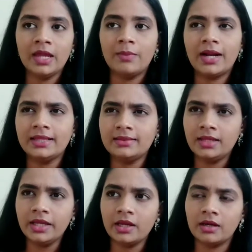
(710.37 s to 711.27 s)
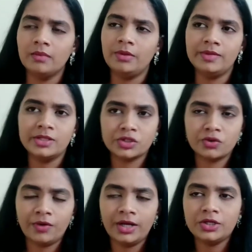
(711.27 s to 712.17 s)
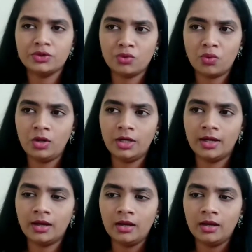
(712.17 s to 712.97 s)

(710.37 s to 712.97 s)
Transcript: but I think maybe the story told